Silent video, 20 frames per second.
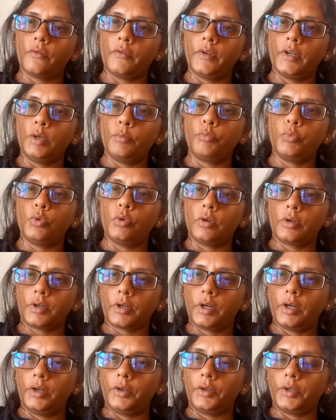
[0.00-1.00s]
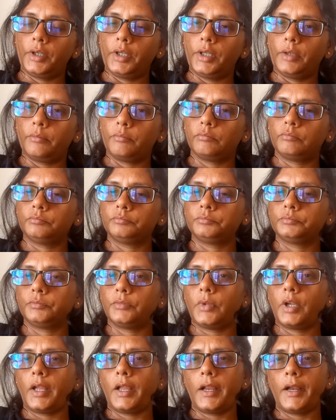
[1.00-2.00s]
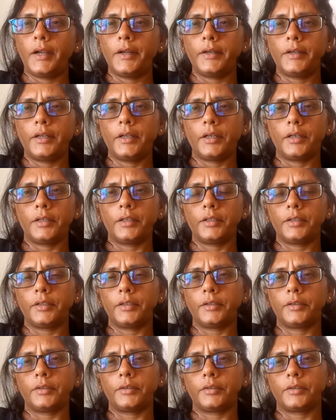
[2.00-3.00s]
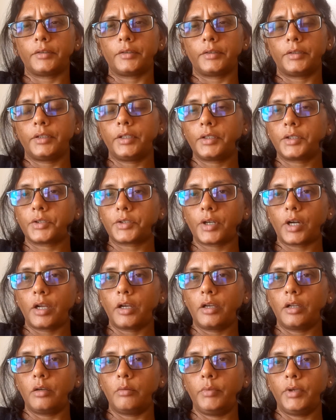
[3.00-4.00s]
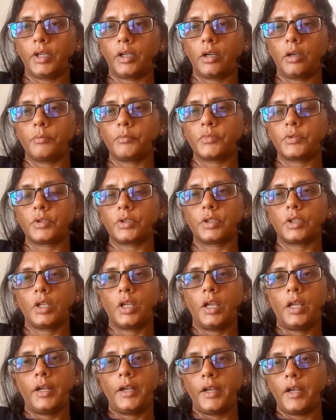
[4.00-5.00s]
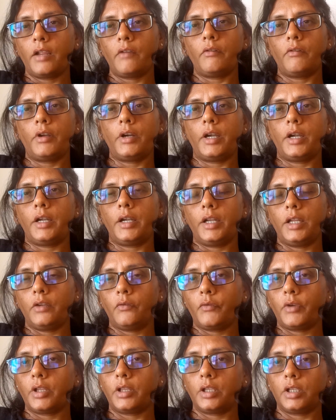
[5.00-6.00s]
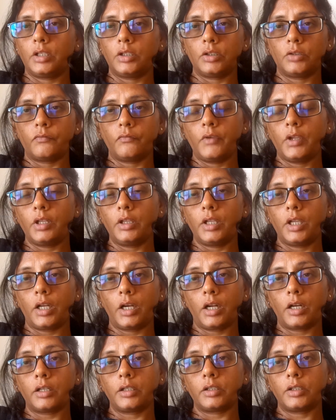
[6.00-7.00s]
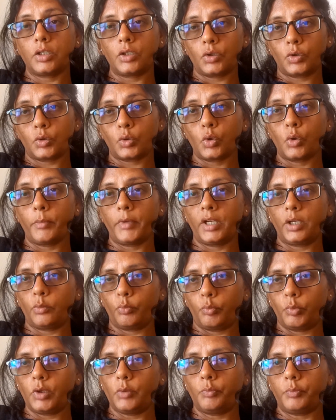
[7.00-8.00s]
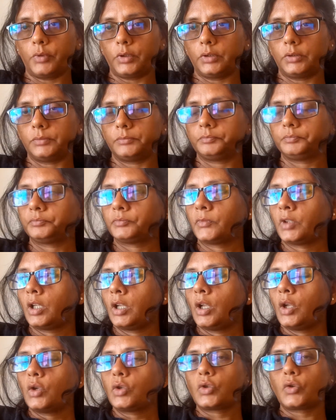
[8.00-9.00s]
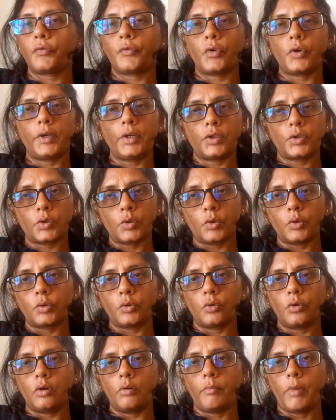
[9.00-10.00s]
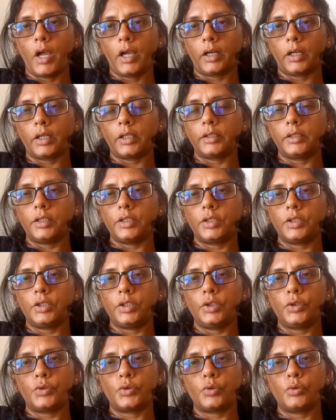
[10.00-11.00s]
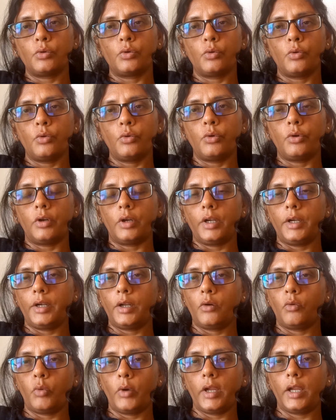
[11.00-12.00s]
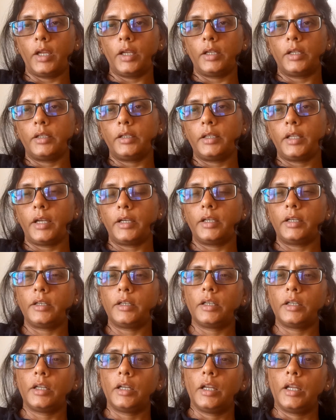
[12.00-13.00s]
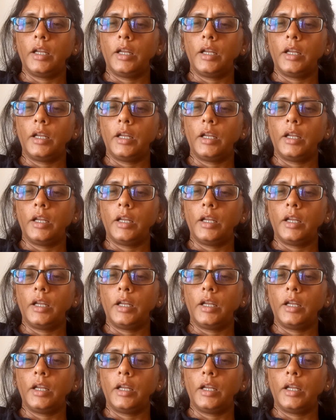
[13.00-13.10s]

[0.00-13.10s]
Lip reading: a very poor country. And the struggle becomes never ending when there are just so many people. So for its own good, Bangladesh needs to rule in a way that it